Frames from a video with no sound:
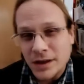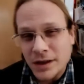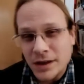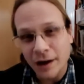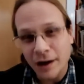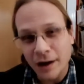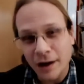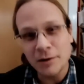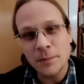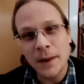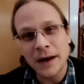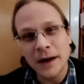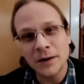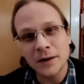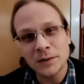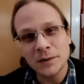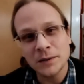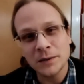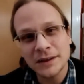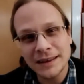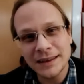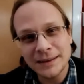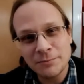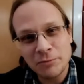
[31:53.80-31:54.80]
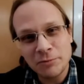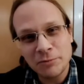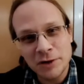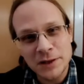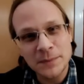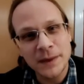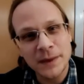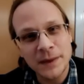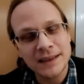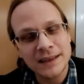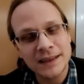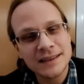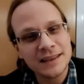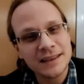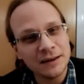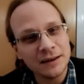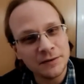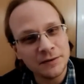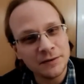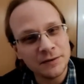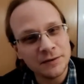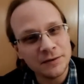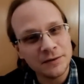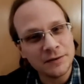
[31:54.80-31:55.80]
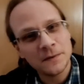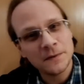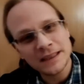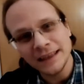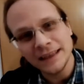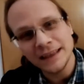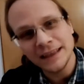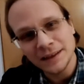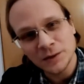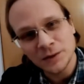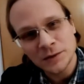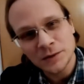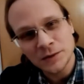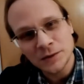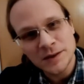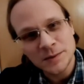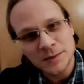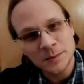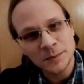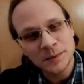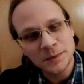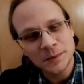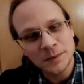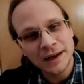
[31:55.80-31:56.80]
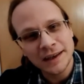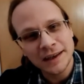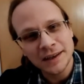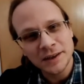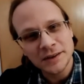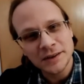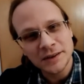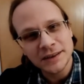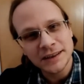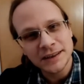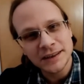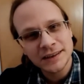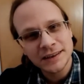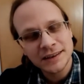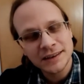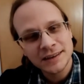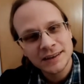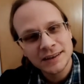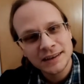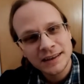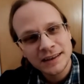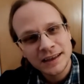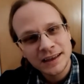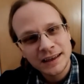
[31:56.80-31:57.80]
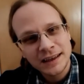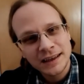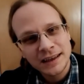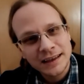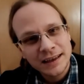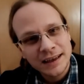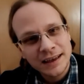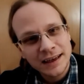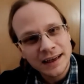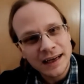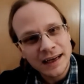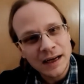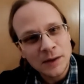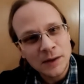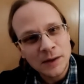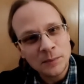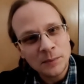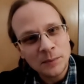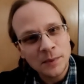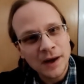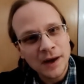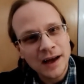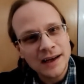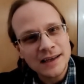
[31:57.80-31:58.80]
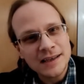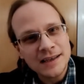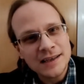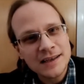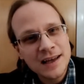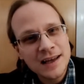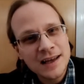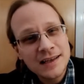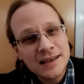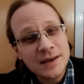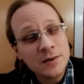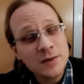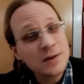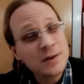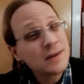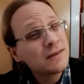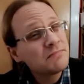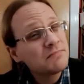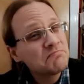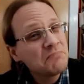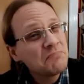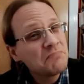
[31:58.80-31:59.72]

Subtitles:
to her about the prospects of seeking an autism diagnosis, and she was